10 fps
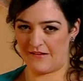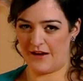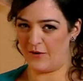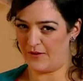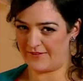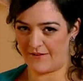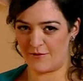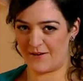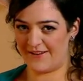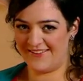I don't want
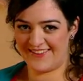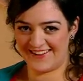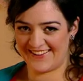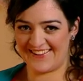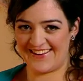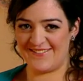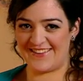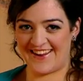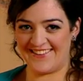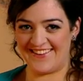everybody thinking that I'm
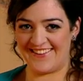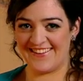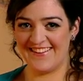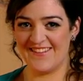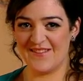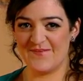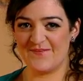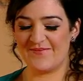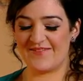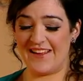sexy.
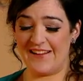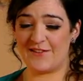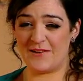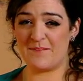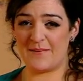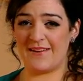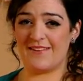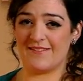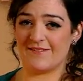That's creepy.